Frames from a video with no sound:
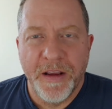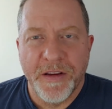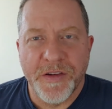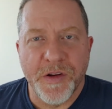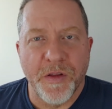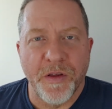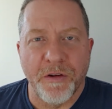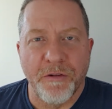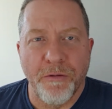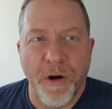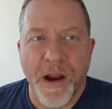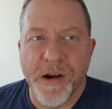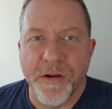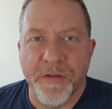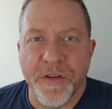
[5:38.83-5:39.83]
So the
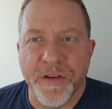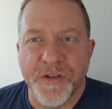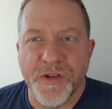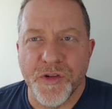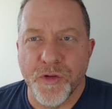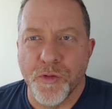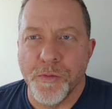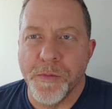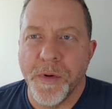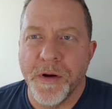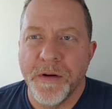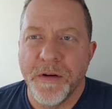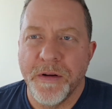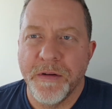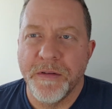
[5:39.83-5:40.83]
greater the zoom
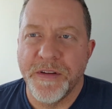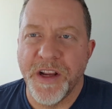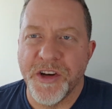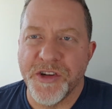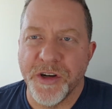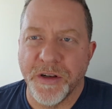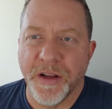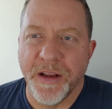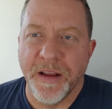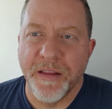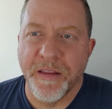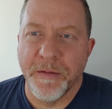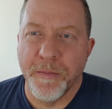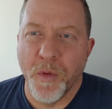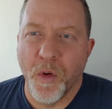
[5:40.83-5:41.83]

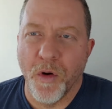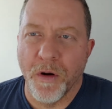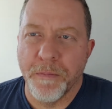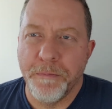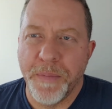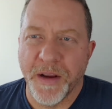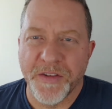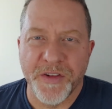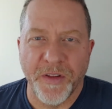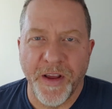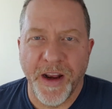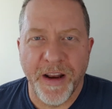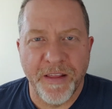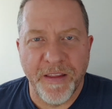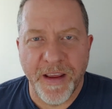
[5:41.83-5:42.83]
digitally, the more
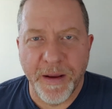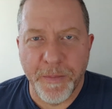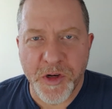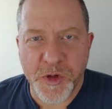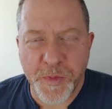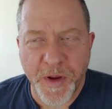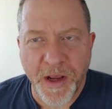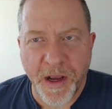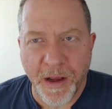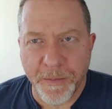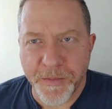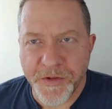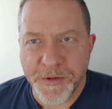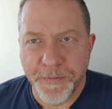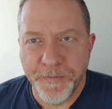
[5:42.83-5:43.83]
pixelated the image
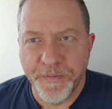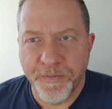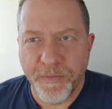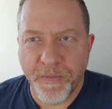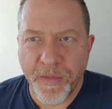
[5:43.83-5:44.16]
becomes.